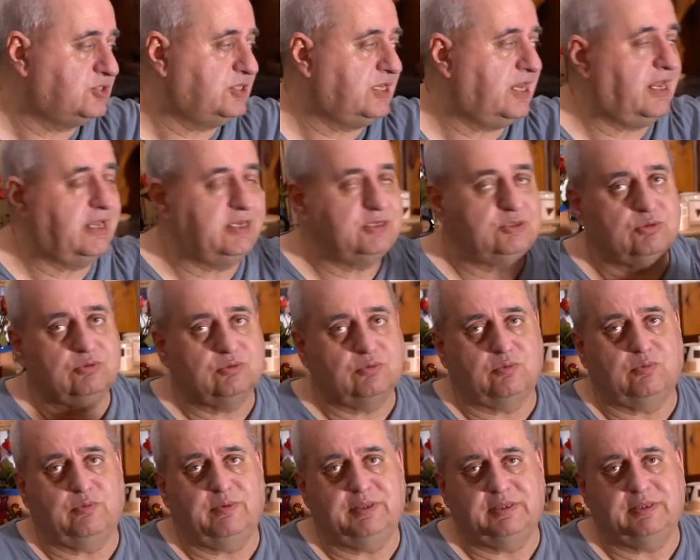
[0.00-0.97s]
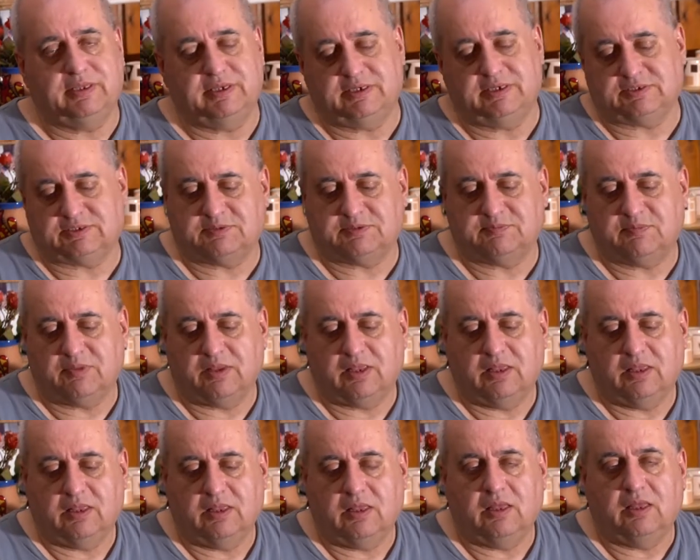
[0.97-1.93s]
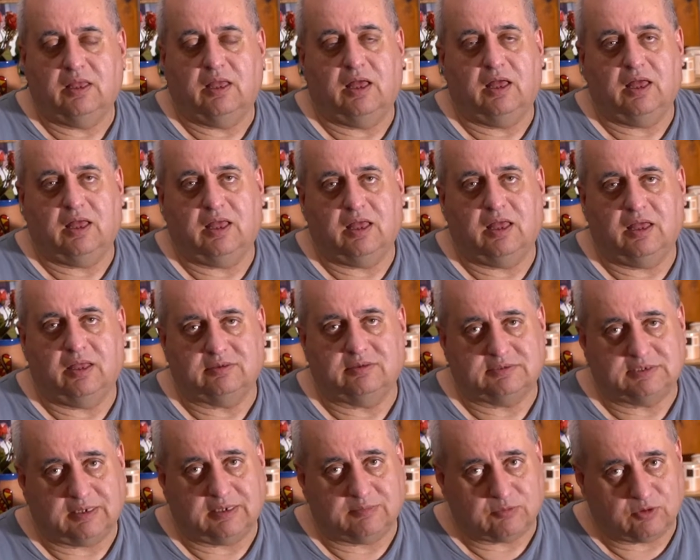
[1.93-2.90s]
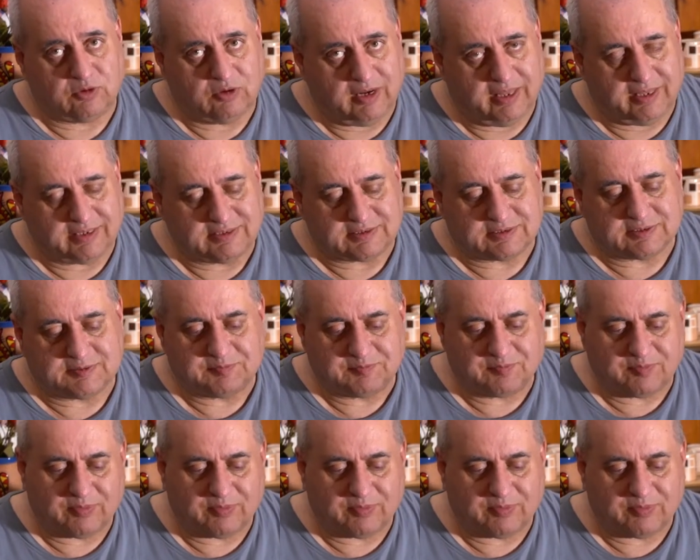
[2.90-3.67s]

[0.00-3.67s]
that I took with this Tamron lens.